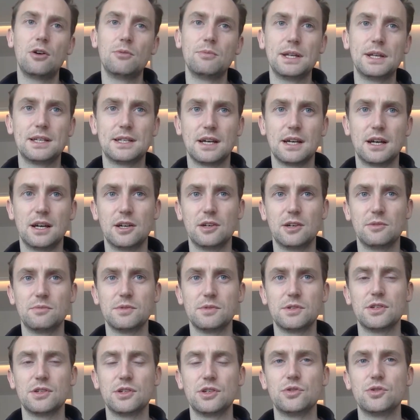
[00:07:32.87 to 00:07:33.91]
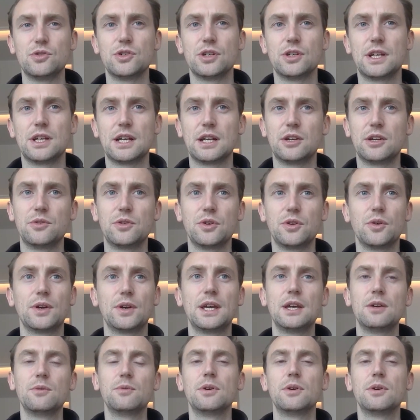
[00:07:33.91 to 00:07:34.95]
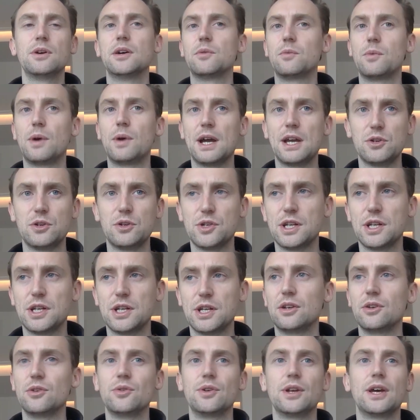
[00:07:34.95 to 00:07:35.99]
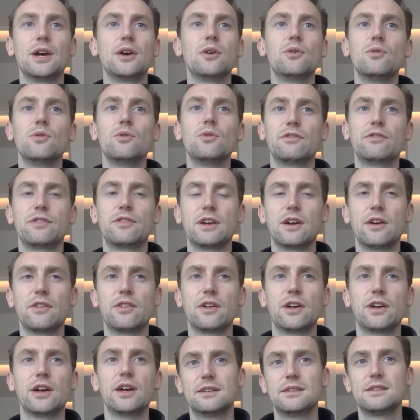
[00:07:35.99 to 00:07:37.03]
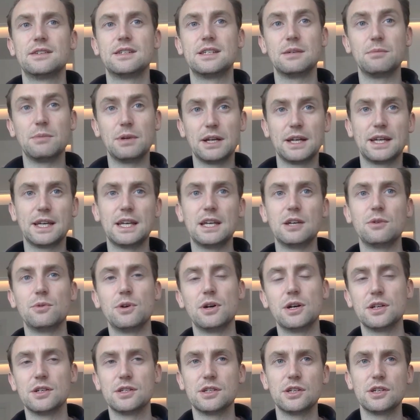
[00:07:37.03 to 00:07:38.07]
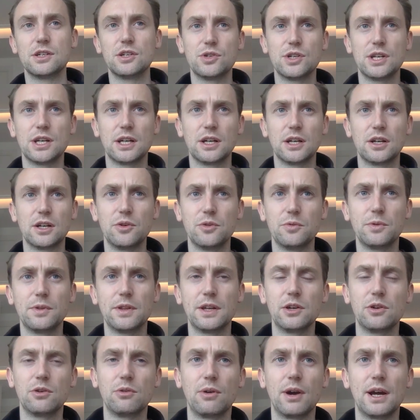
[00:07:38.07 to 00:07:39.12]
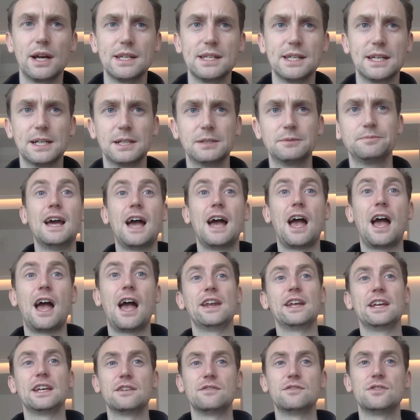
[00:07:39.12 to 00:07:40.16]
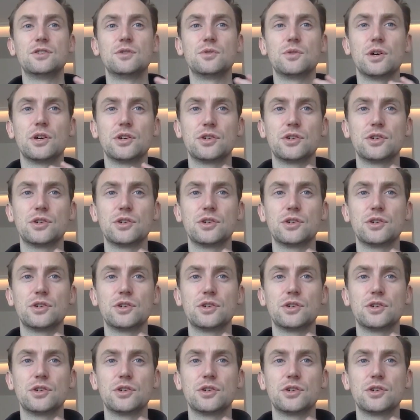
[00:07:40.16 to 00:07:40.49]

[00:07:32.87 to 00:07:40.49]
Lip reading: many times that you should include your keyword, where you should include it, all of the other similar keywords that you should include within your writing. And then it gives you a